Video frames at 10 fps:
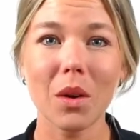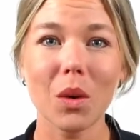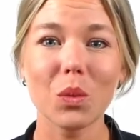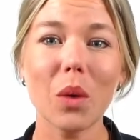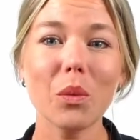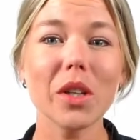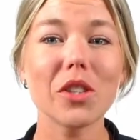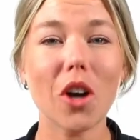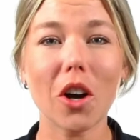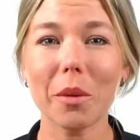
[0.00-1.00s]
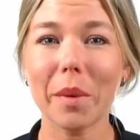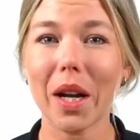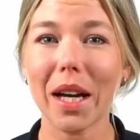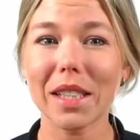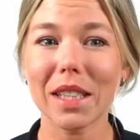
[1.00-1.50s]
When we talk
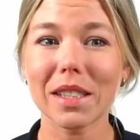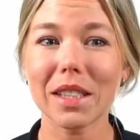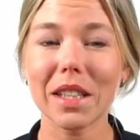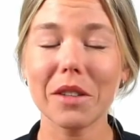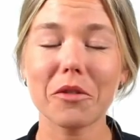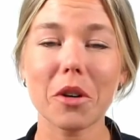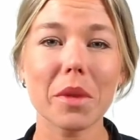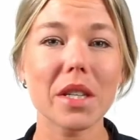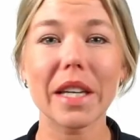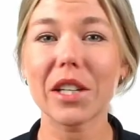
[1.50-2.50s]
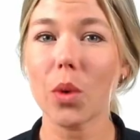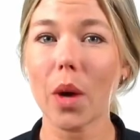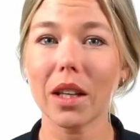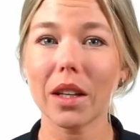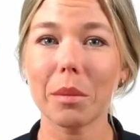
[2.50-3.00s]
about identity from the
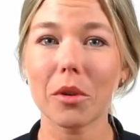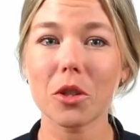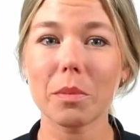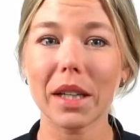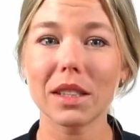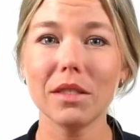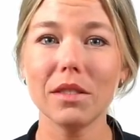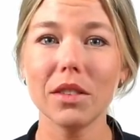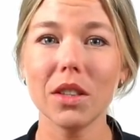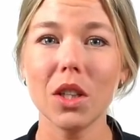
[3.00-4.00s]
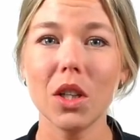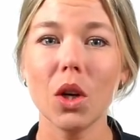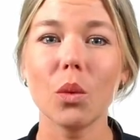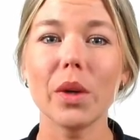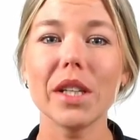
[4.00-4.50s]
sexuality perspective,
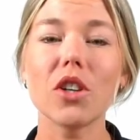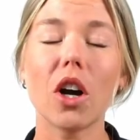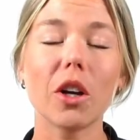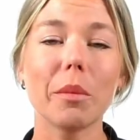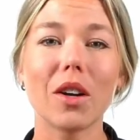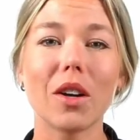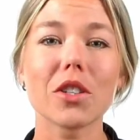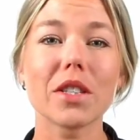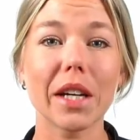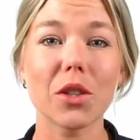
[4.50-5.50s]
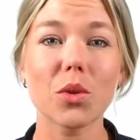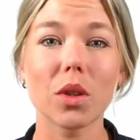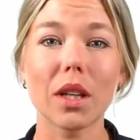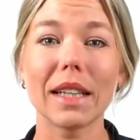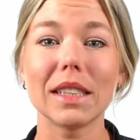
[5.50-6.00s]
we talk about our
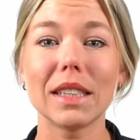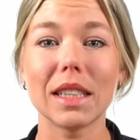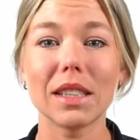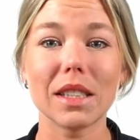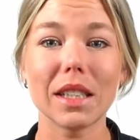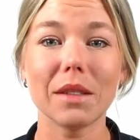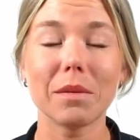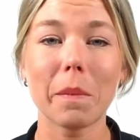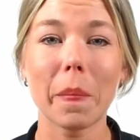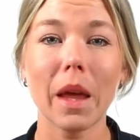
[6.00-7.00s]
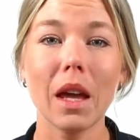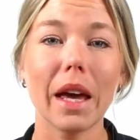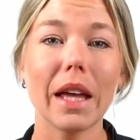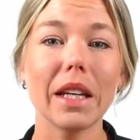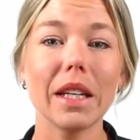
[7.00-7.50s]
sexual identity,
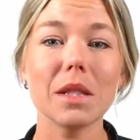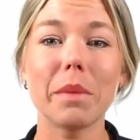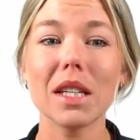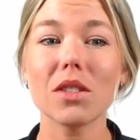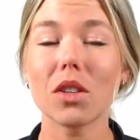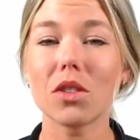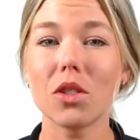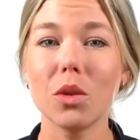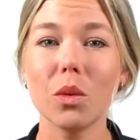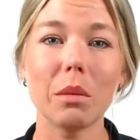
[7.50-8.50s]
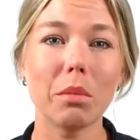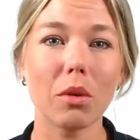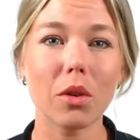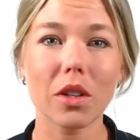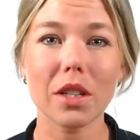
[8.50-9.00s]
and it is based on two
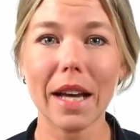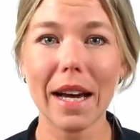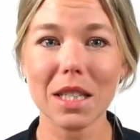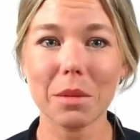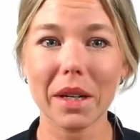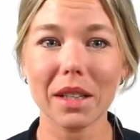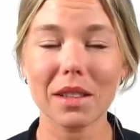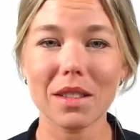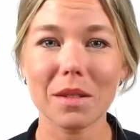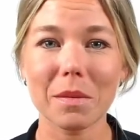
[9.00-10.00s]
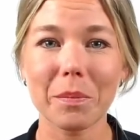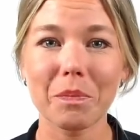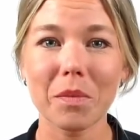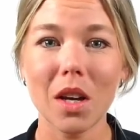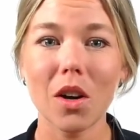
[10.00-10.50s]
important aspects:
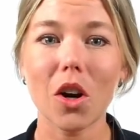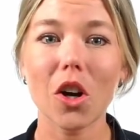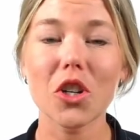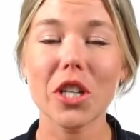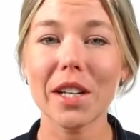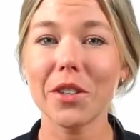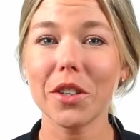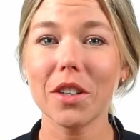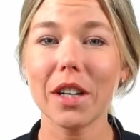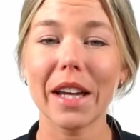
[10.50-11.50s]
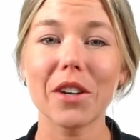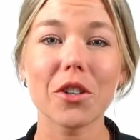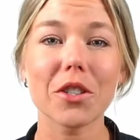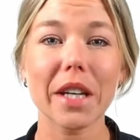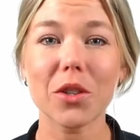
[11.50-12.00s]
our gender and
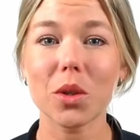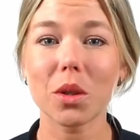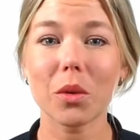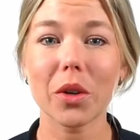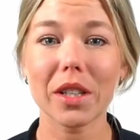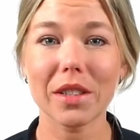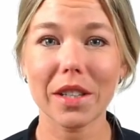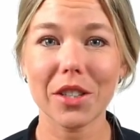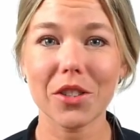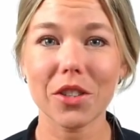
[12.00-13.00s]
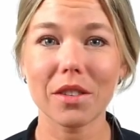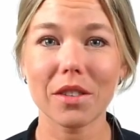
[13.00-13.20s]
our sexual orientation,